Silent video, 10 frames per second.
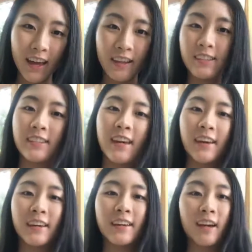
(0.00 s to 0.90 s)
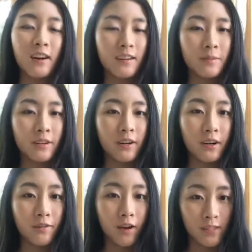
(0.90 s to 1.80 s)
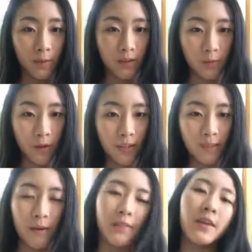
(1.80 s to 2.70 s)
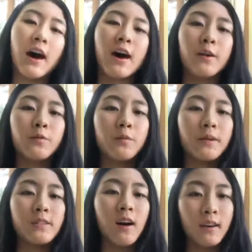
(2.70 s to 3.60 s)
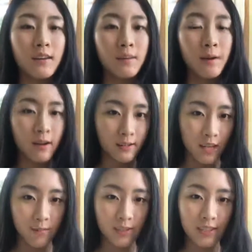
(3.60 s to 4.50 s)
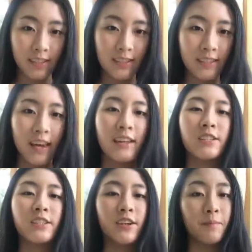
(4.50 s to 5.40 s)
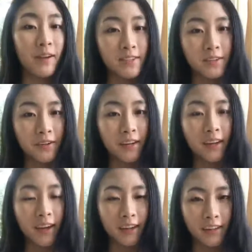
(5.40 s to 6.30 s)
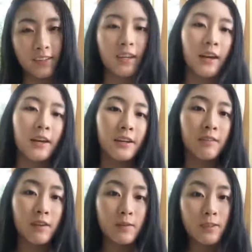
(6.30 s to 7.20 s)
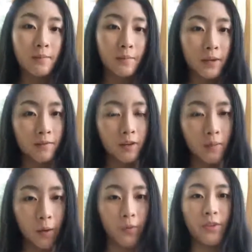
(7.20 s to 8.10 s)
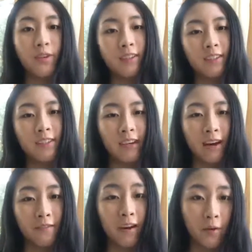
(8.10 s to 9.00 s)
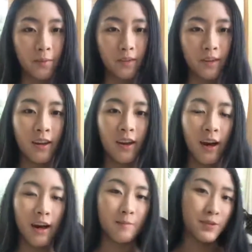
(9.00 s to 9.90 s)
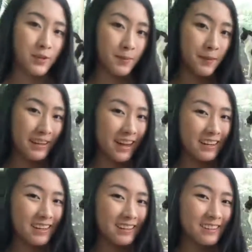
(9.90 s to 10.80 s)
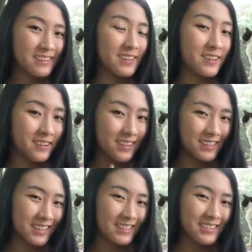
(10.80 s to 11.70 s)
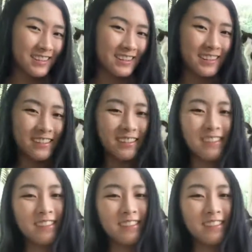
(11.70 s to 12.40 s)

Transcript: and today, in honor of Alzheimer's Awareness Month, I will be talking about Alzheimer's disease and sharing my story and giving you some info about what you can do to kind of help. I've been joined by my cat here, so let's get started.